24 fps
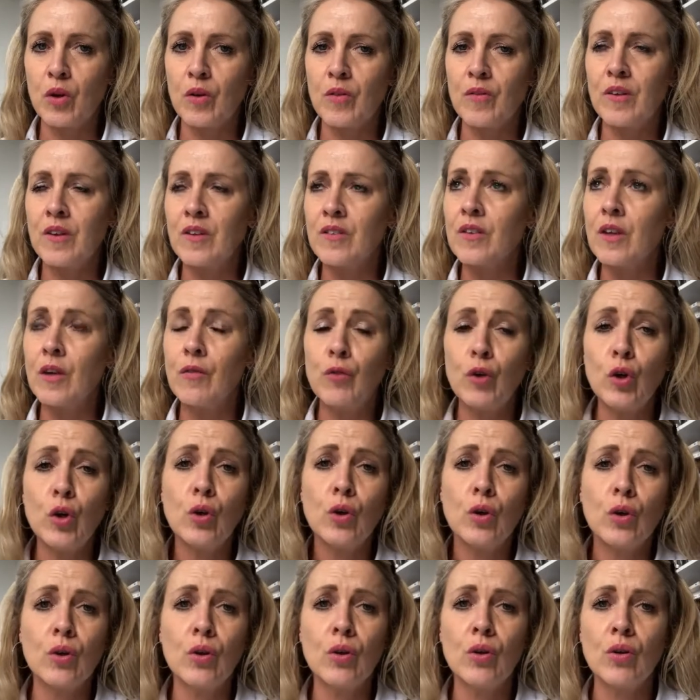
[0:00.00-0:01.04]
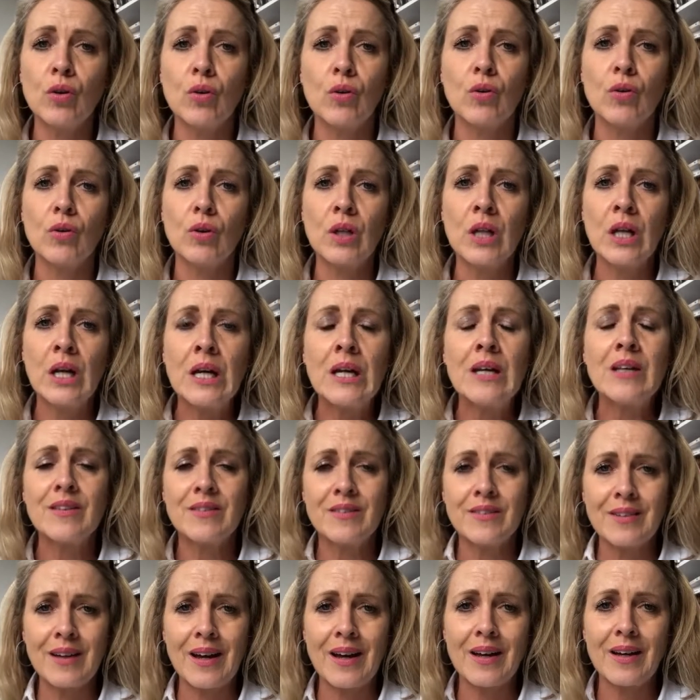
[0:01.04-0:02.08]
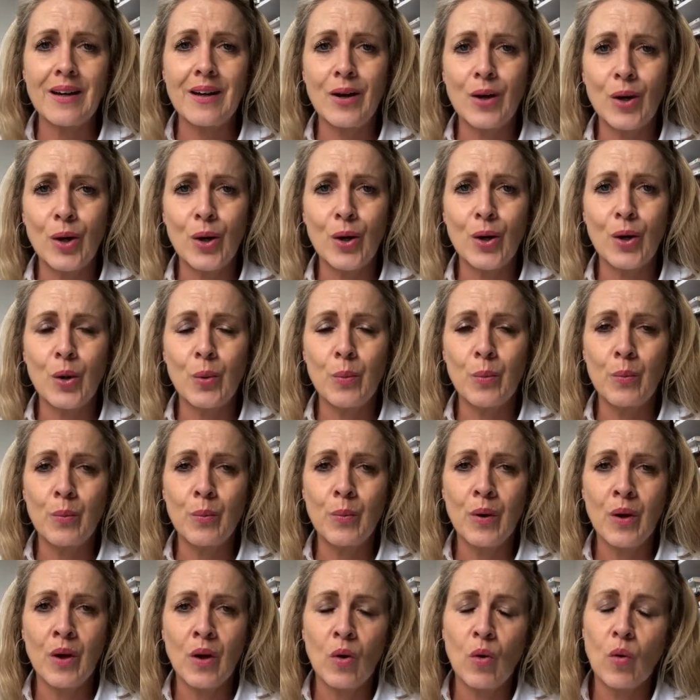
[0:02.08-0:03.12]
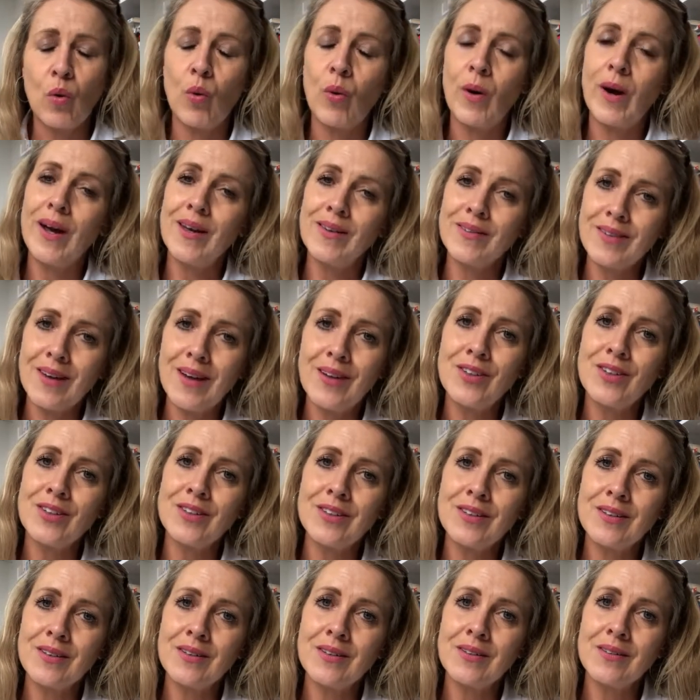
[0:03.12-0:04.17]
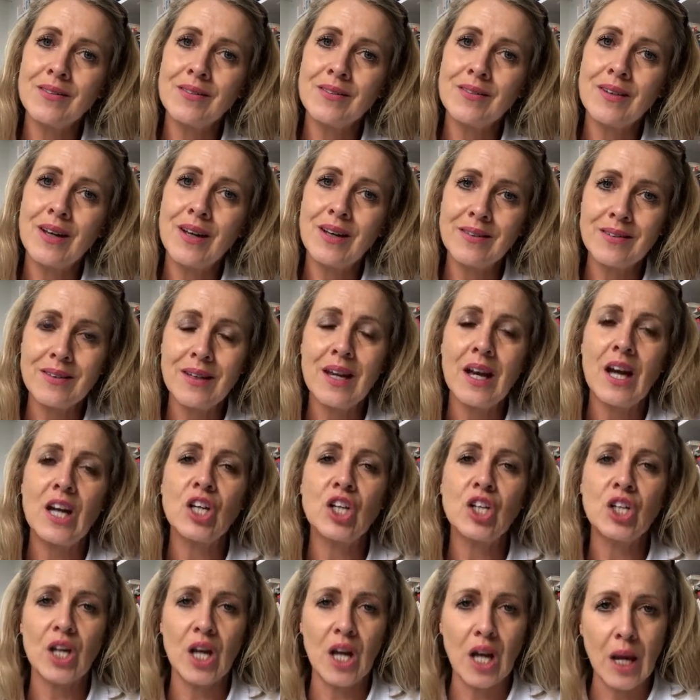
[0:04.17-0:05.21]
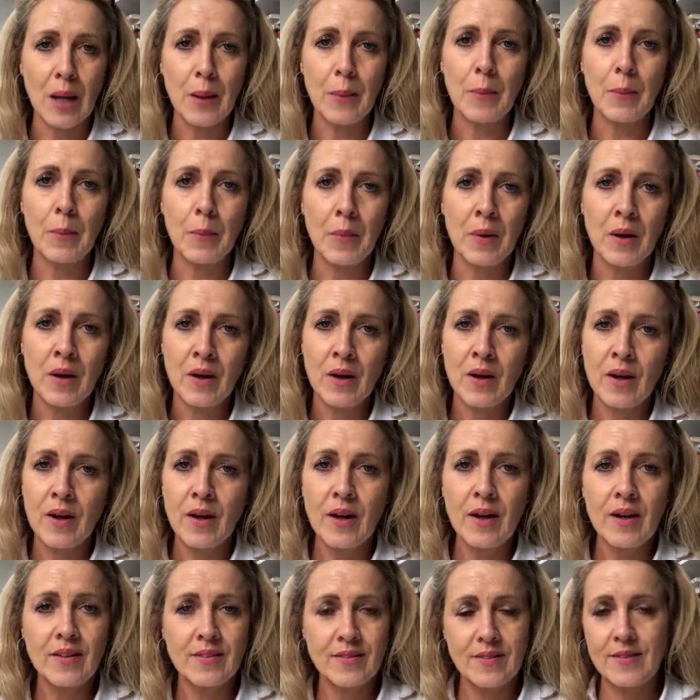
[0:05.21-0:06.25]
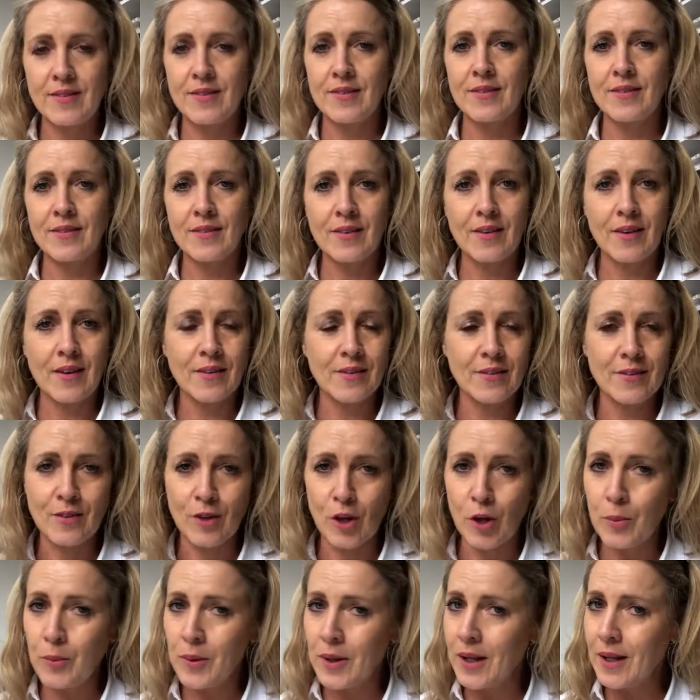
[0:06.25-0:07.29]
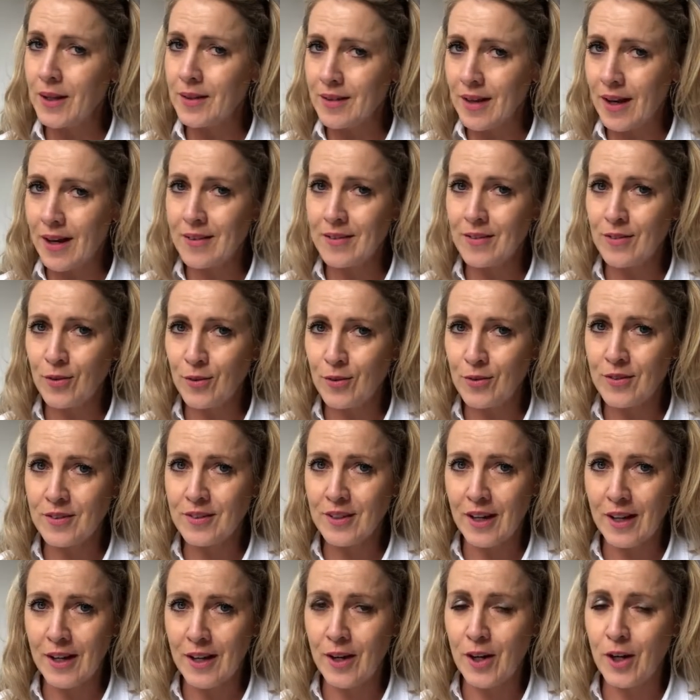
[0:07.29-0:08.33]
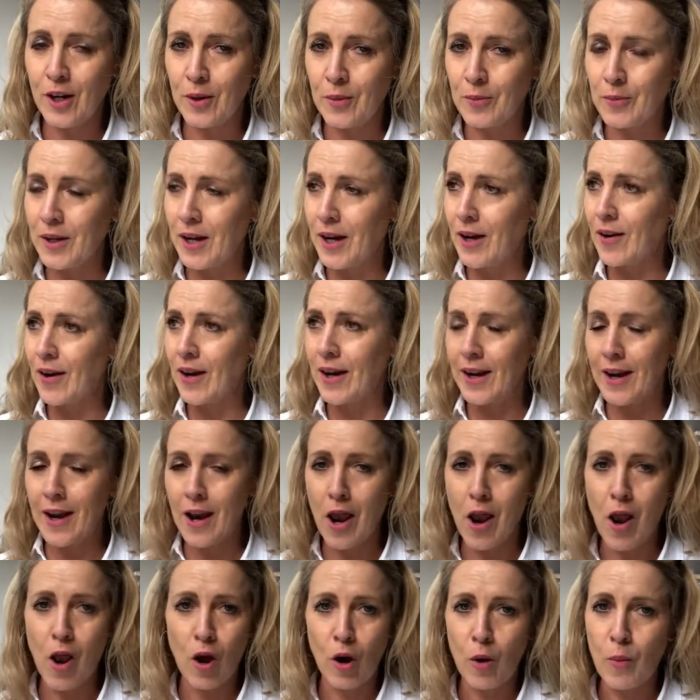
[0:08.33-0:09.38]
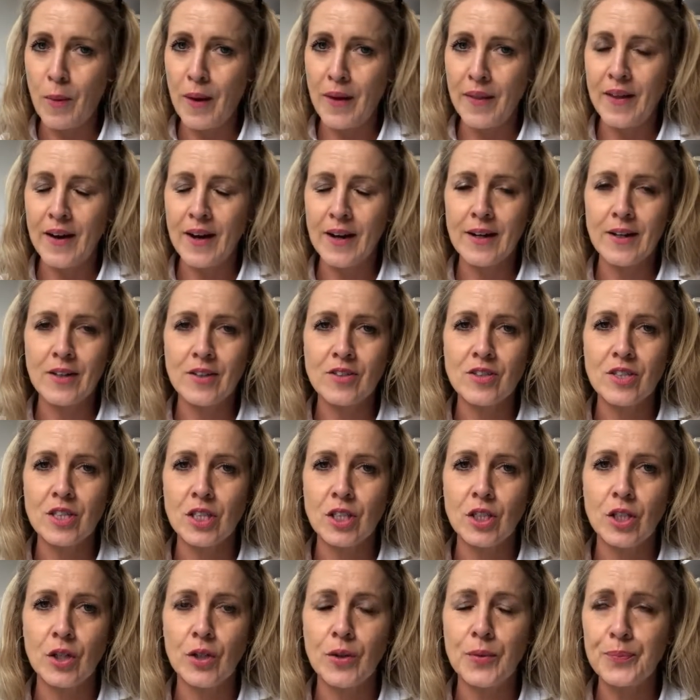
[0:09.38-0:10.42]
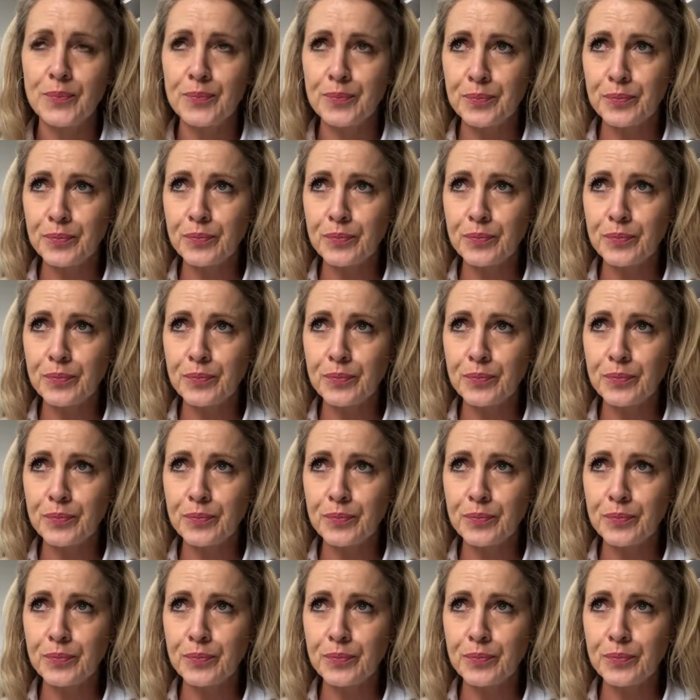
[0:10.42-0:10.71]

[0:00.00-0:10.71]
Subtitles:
a lot of this, if you Google stay at home or SAHM, there are so many dads who stay at home now, and long may that continue.